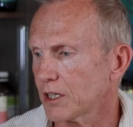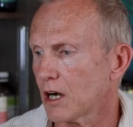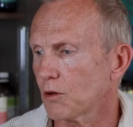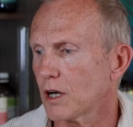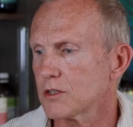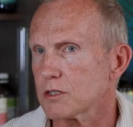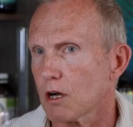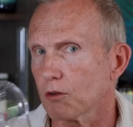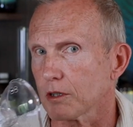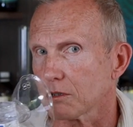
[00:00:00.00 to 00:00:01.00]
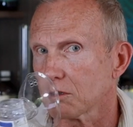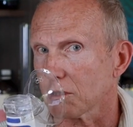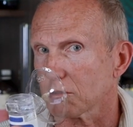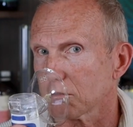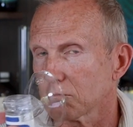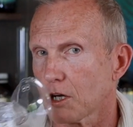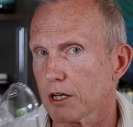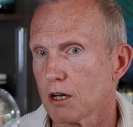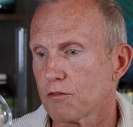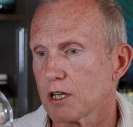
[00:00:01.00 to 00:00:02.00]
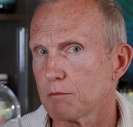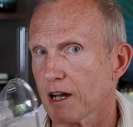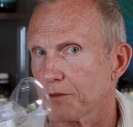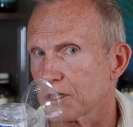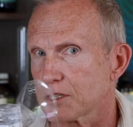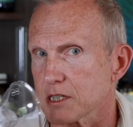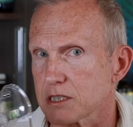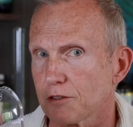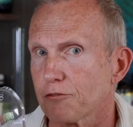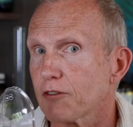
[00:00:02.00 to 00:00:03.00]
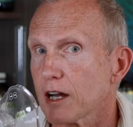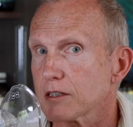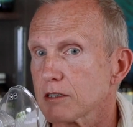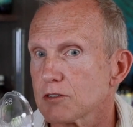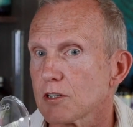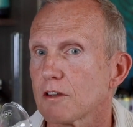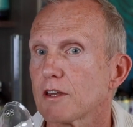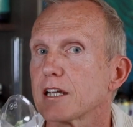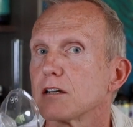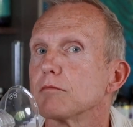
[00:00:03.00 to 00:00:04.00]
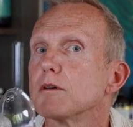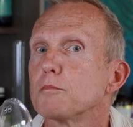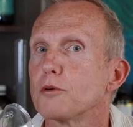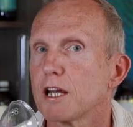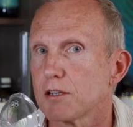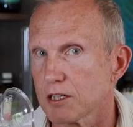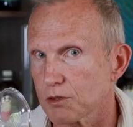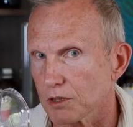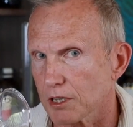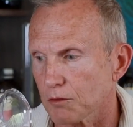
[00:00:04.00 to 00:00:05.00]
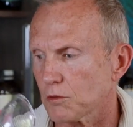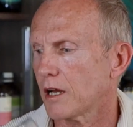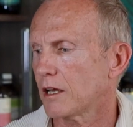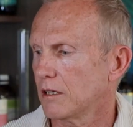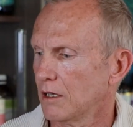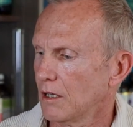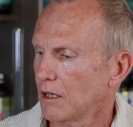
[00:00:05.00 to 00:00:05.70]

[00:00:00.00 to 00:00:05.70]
young ones, hold it not right over their mouth but just in front so that they can breathe into it that way.